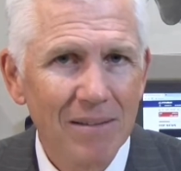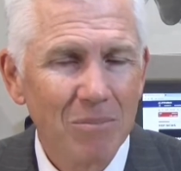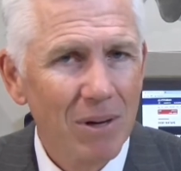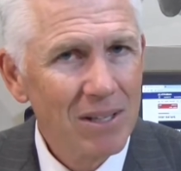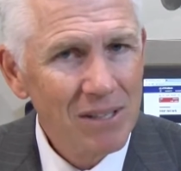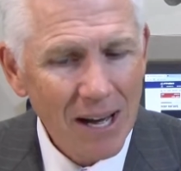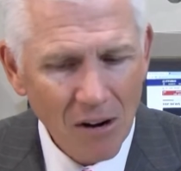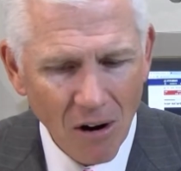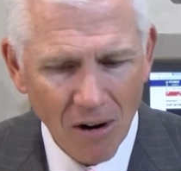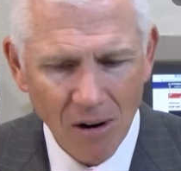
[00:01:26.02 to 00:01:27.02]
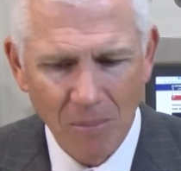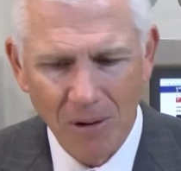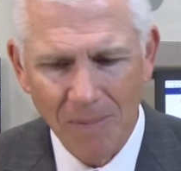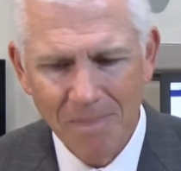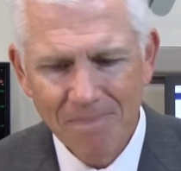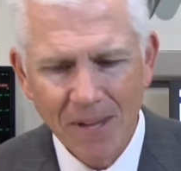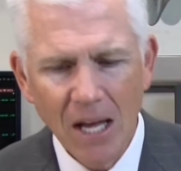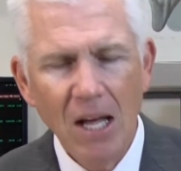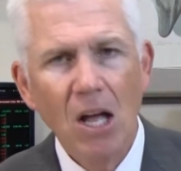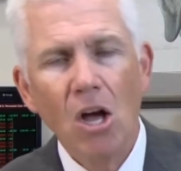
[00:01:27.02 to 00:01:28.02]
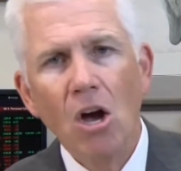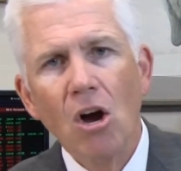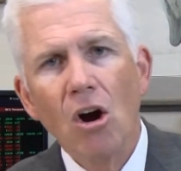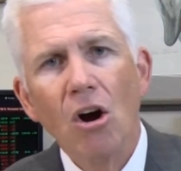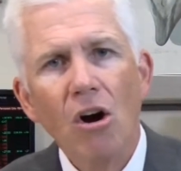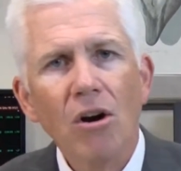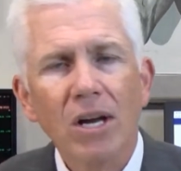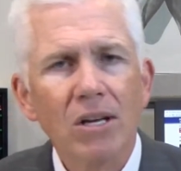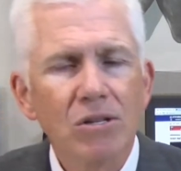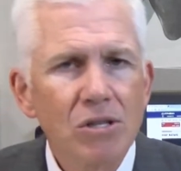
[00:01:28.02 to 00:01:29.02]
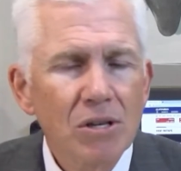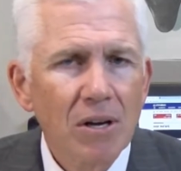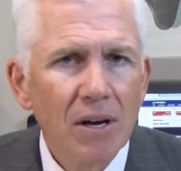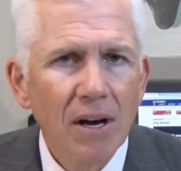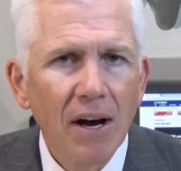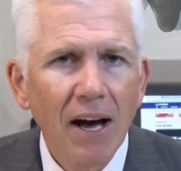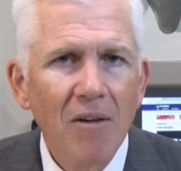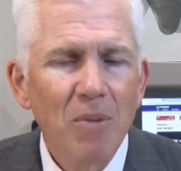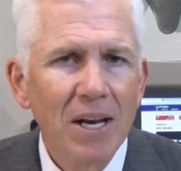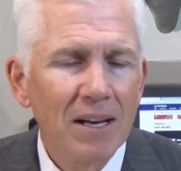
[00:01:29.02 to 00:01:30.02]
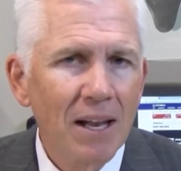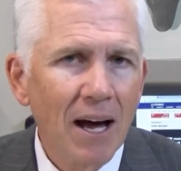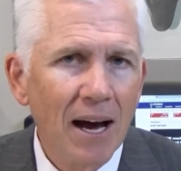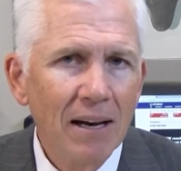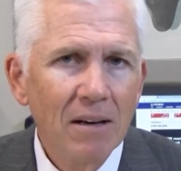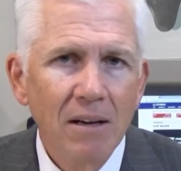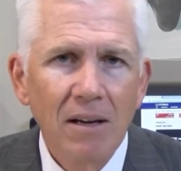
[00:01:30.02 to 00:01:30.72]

but it's not horrible. Earnings have been in line